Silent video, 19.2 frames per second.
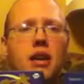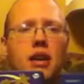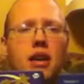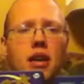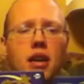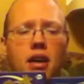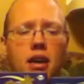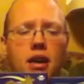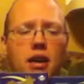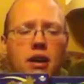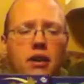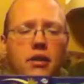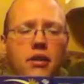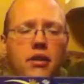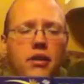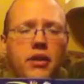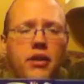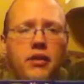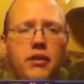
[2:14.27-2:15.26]

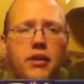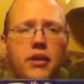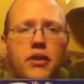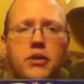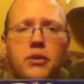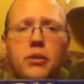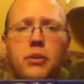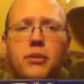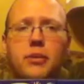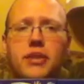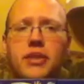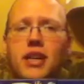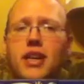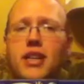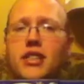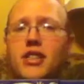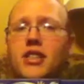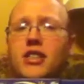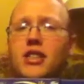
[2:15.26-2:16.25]
The first one was
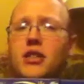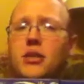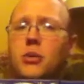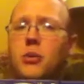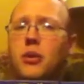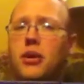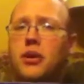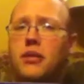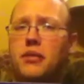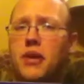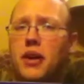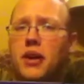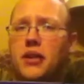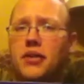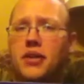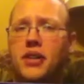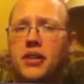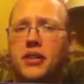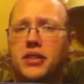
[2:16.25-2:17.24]

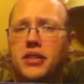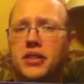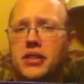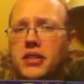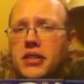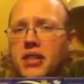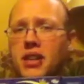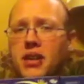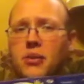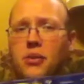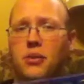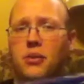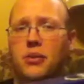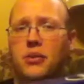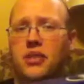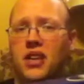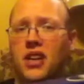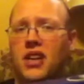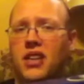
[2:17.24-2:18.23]
$125, the second one
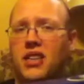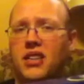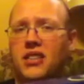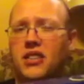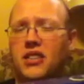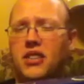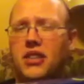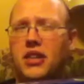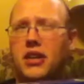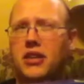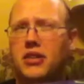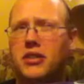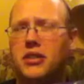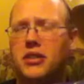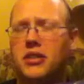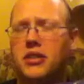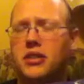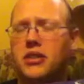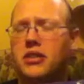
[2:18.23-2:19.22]
was
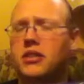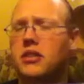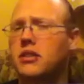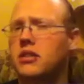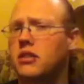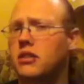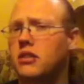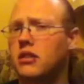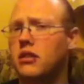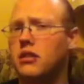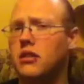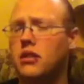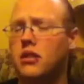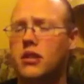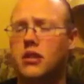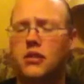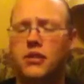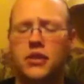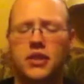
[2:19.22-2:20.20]
$100,
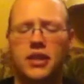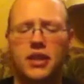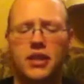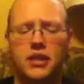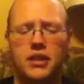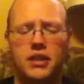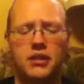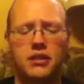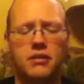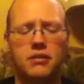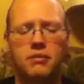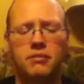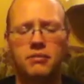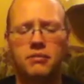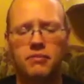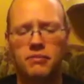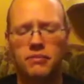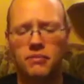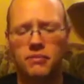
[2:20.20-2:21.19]
give or take.
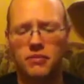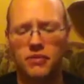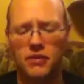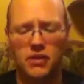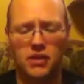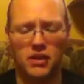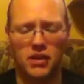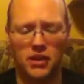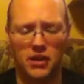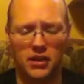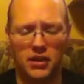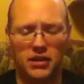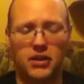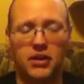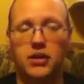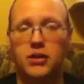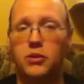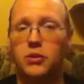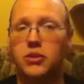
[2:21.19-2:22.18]

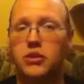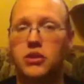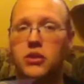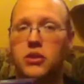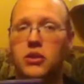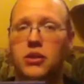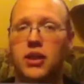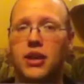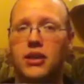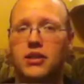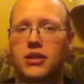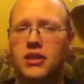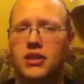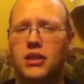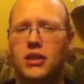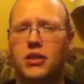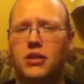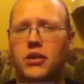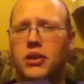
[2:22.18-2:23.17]
And this was
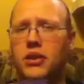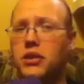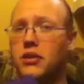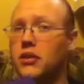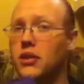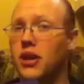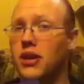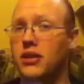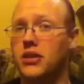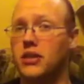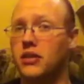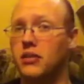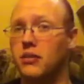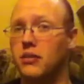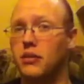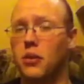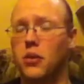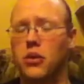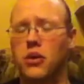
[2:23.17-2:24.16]
2003,
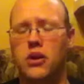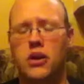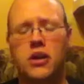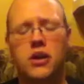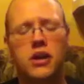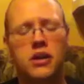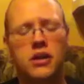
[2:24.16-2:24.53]
2004.